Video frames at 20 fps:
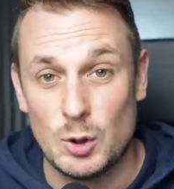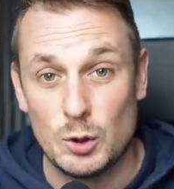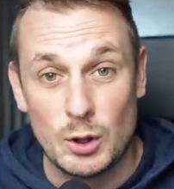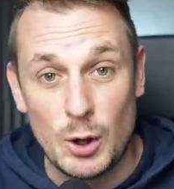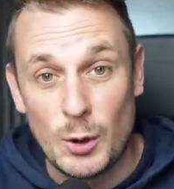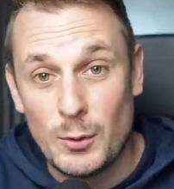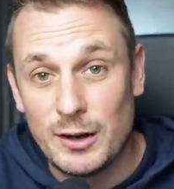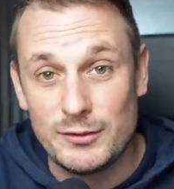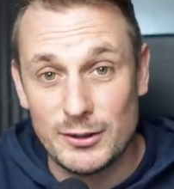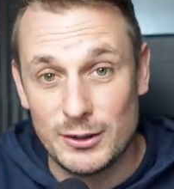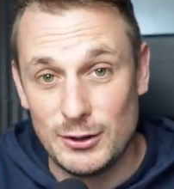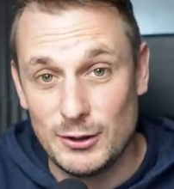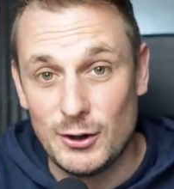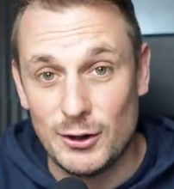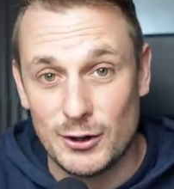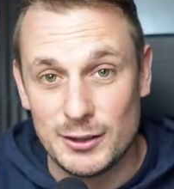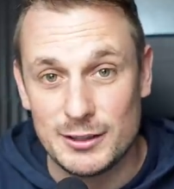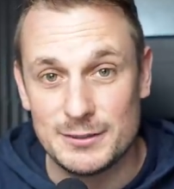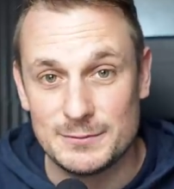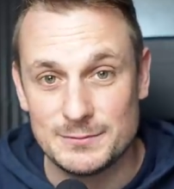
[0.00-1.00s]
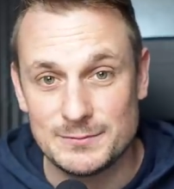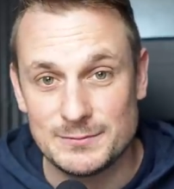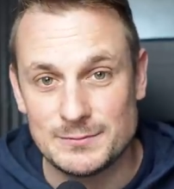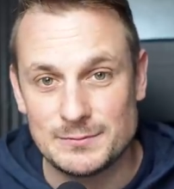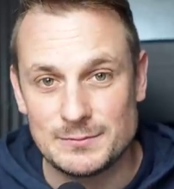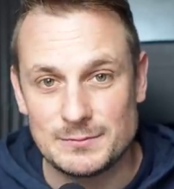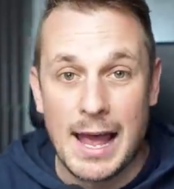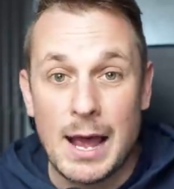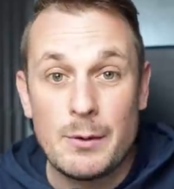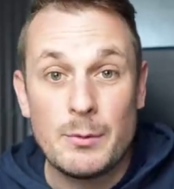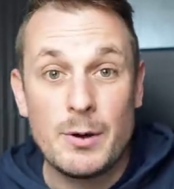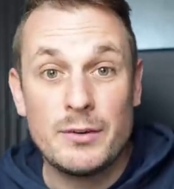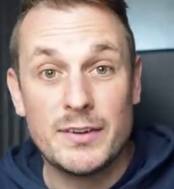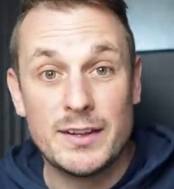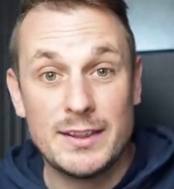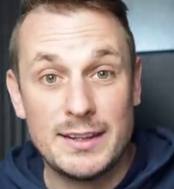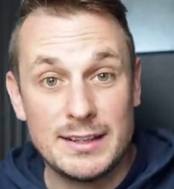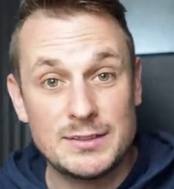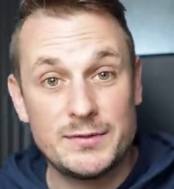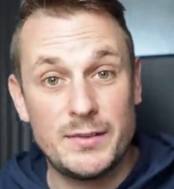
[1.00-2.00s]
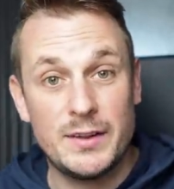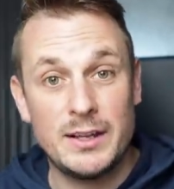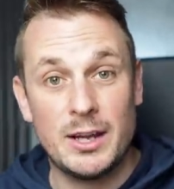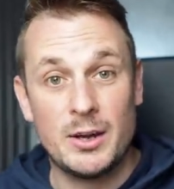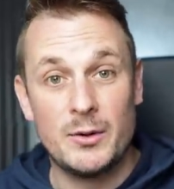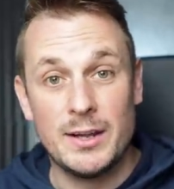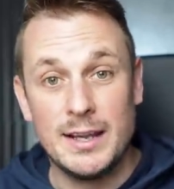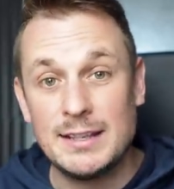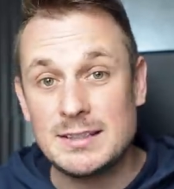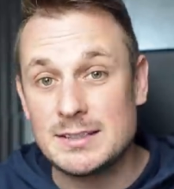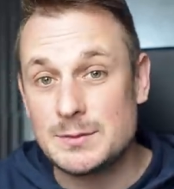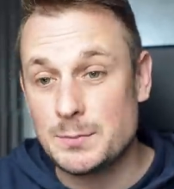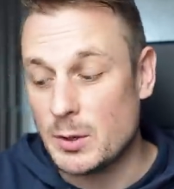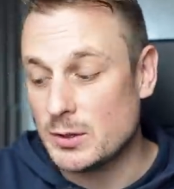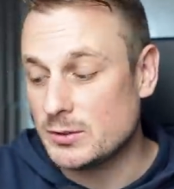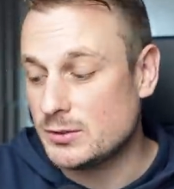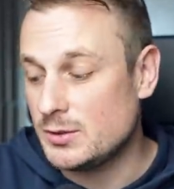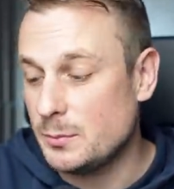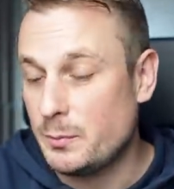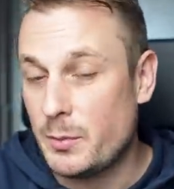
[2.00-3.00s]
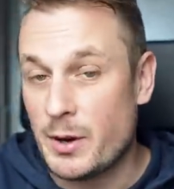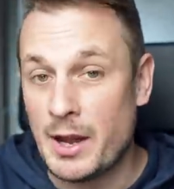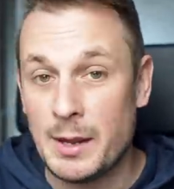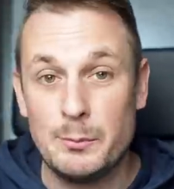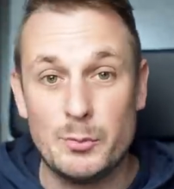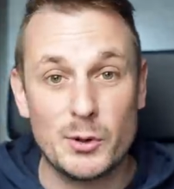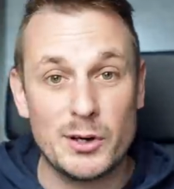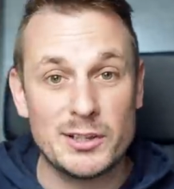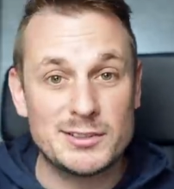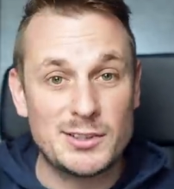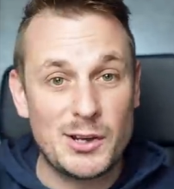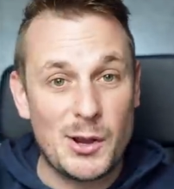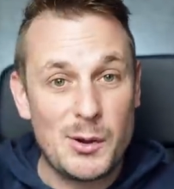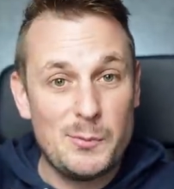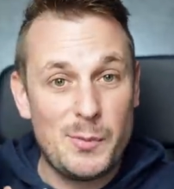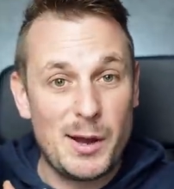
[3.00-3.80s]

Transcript: Go have a look. However, this video is sponsored by Briscoe